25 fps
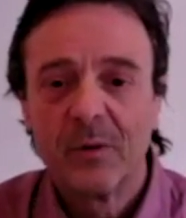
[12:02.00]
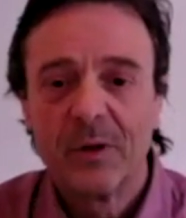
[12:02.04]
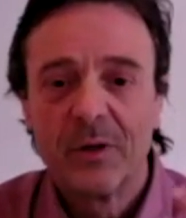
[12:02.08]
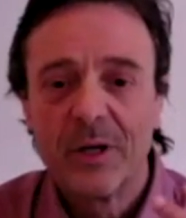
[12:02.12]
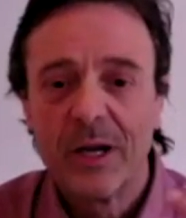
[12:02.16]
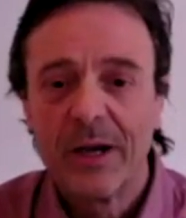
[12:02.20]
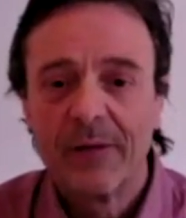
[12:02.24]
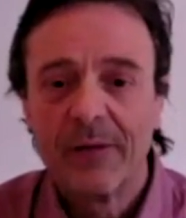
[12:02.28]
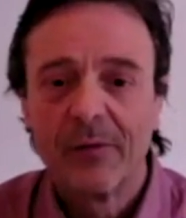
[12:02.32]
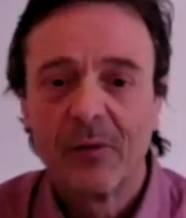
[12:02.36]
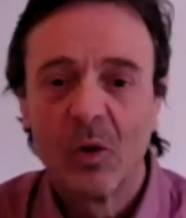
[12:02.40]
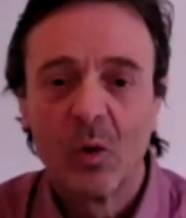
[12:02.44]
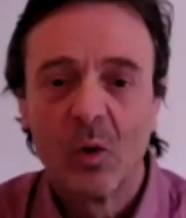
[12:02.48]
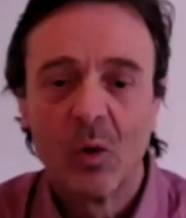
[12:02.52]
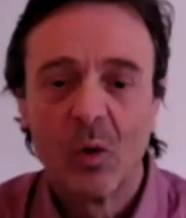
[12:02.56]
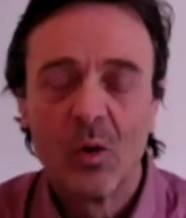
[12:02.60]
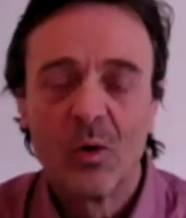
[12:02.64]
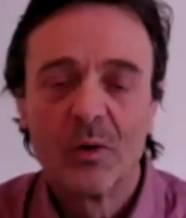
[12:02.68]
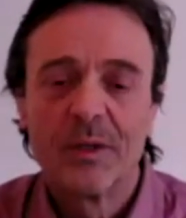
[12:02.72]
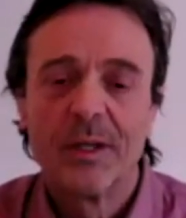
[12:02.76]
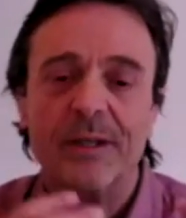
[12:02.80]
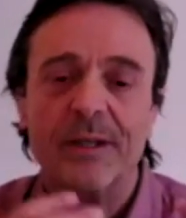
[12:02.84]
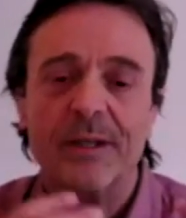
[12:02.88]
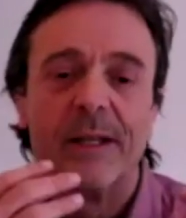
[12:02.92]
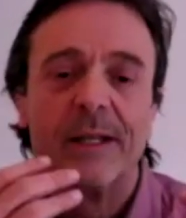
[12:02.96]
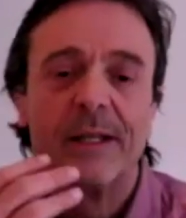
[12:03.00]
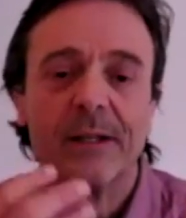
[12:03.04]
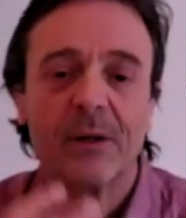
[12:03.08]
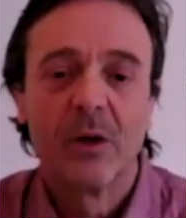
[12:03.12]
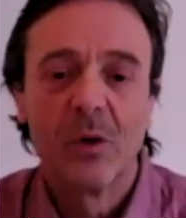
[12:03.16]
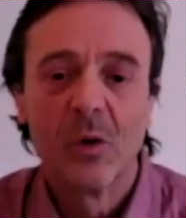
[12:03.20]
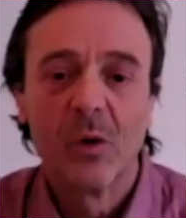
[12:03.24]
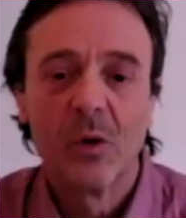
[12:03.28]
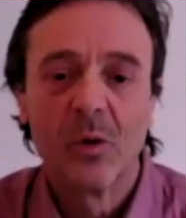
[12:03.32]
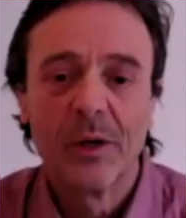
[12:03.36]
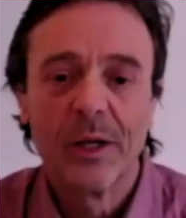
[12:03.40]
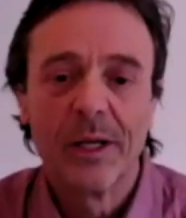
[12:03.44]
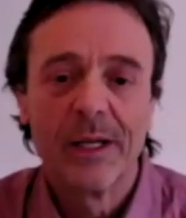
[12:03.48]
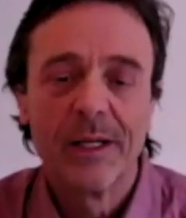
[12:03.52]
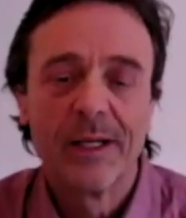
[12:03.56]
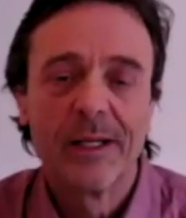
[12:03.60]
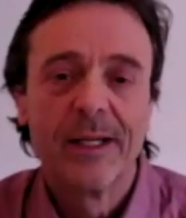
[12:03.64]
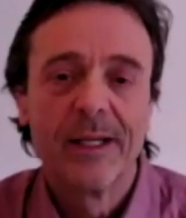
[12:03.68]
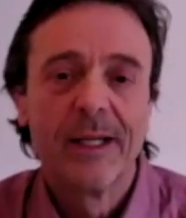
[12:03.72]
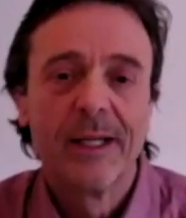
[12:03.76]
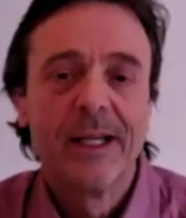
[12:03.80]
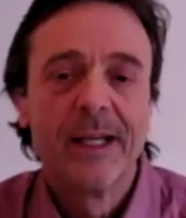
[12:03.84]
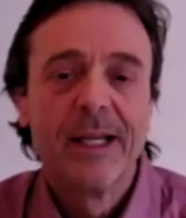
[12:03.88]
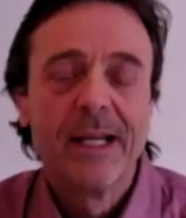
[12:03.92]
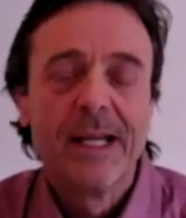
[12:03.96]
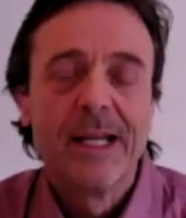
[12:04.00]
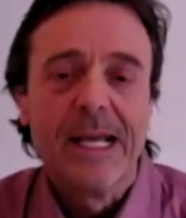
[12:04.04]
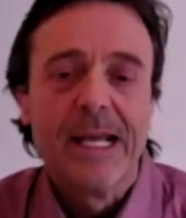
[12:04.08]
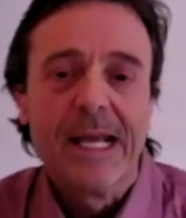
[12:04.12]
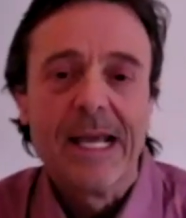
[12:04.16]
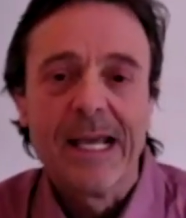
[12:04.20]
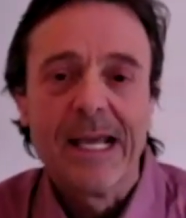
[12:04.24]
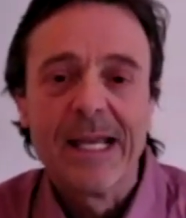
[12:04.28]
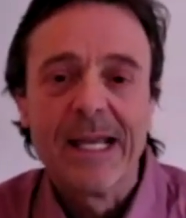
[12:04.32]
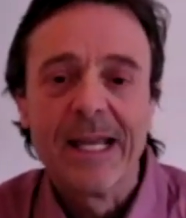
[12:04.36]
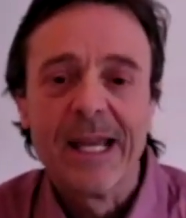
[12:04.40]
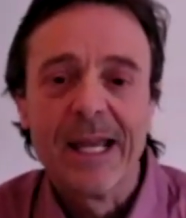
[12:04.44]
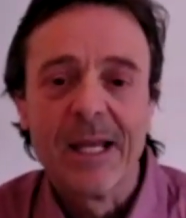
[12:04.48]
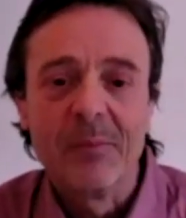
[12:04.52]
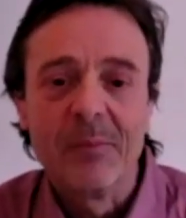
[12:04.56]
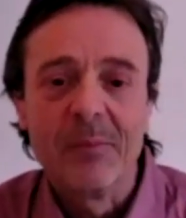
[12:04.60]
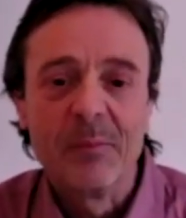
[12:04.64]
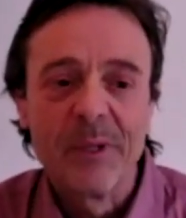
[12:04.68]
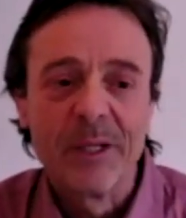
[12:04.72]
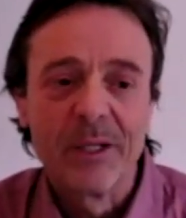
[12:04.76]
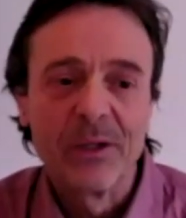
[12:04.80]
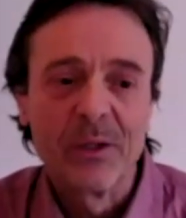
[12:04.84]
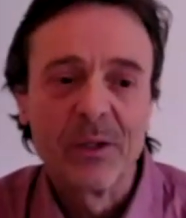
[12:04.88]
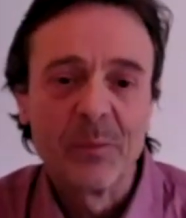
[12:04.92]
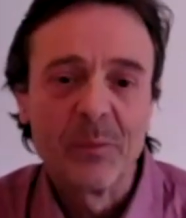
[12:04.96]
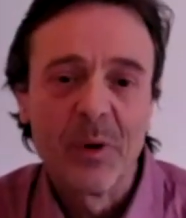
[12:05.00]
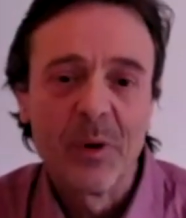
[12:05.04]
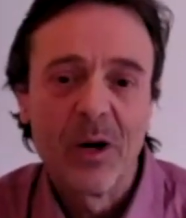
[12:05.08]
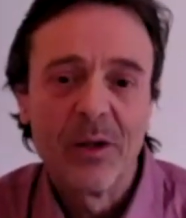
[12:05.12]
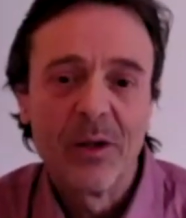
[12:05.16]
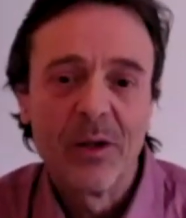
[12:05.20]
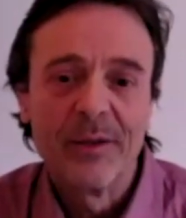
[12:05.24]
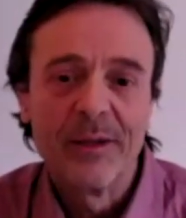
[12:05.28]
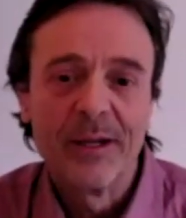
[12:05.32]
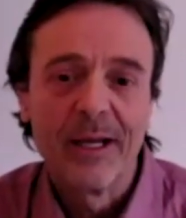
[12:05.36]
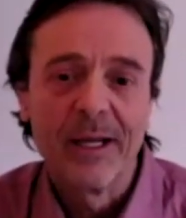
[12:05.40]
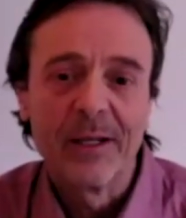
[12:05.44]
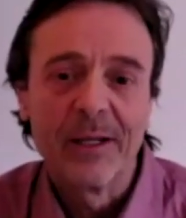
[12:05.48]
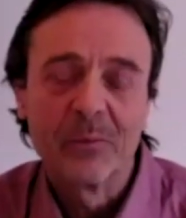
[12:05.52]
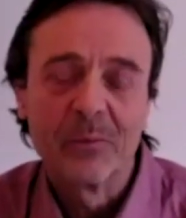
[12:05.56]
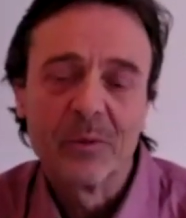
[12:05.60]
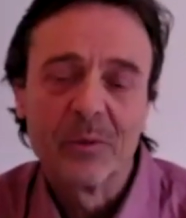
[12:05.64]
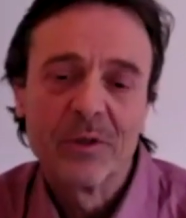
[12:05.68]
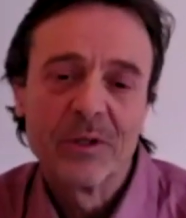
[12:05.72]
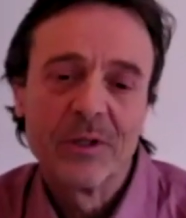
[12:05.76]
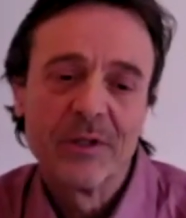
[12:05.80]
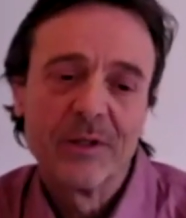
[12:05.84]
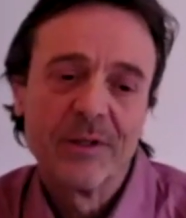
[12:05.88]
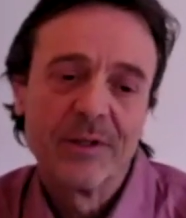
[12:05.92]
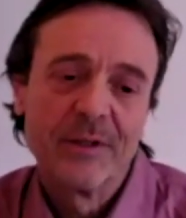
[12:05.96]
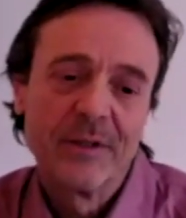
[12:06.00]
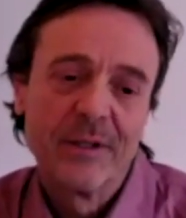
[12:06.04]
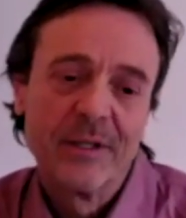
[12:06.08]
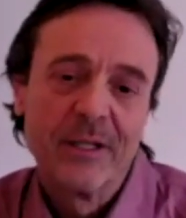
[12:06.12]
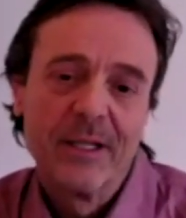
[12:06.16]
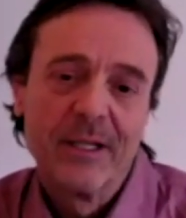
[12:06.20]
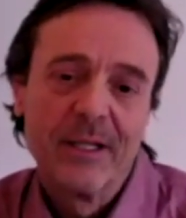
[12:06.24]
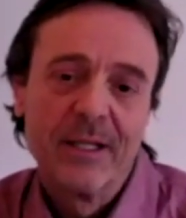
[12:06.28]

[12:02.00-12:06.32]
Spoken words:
you have holes, and then hone in and build upon that, which is